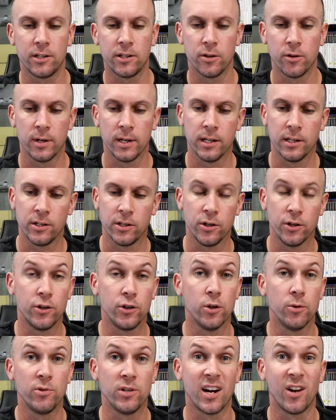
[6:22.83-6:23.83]
to his
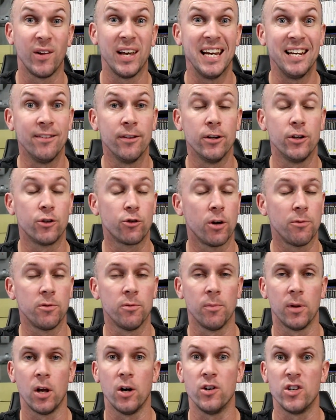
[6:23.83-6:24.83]
YouTube channel in the
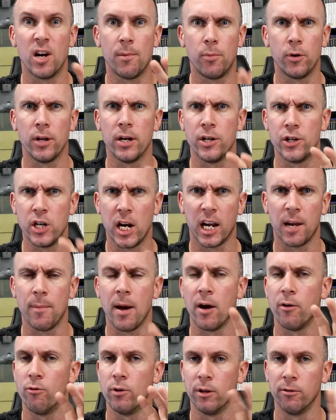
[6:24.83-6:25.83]
description below. Jump on there and check him
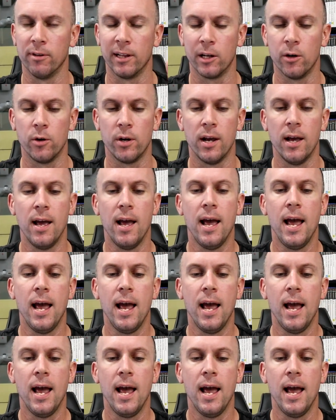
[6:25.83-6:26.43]
out, really, really good.